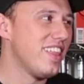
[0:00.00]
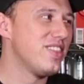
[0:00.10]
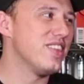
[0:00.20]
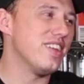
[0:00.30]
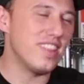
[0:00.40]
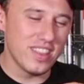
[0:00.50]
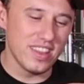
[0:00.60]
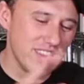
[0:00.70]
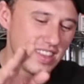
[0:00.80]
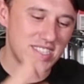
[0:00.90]

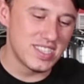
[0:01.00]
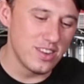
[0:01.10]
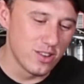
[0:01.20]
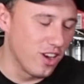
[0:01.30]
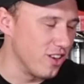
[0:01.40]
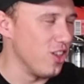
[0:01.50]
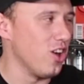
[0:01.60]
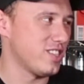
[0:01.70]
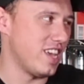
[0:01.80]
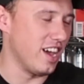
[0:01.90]
the city had gone to
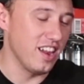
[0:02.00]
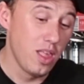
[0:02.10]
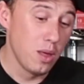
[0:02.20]
lockdown.